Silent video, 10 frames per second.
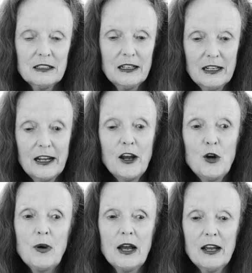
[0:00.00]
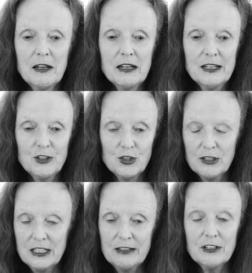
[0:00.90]
I hope I
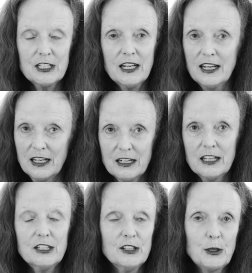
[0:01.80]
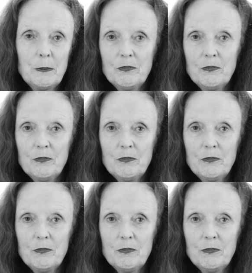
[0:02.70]
enjoyed every day, and I did.